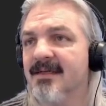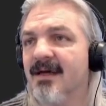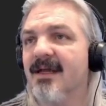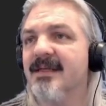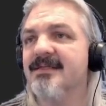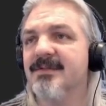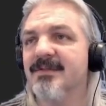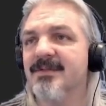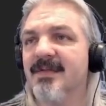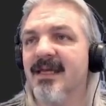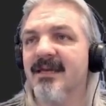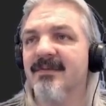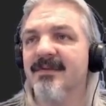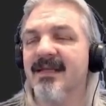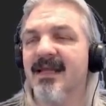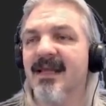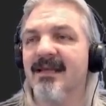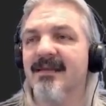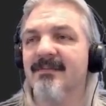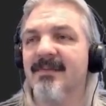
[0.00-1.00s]
I do have an
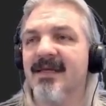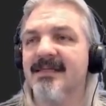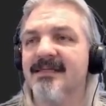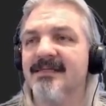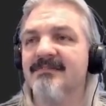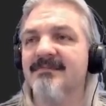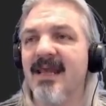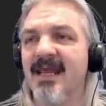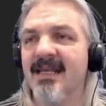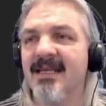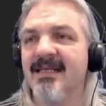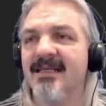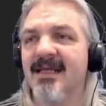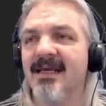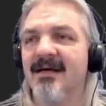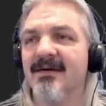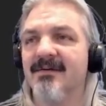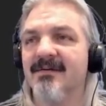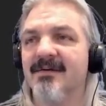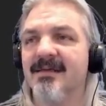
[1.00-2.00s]
animated Manny
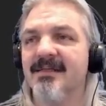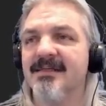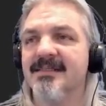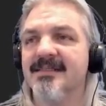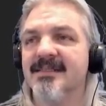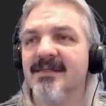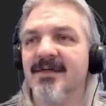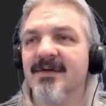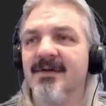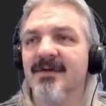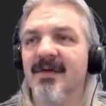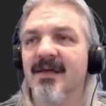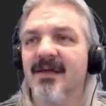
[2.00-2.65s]
now, right? So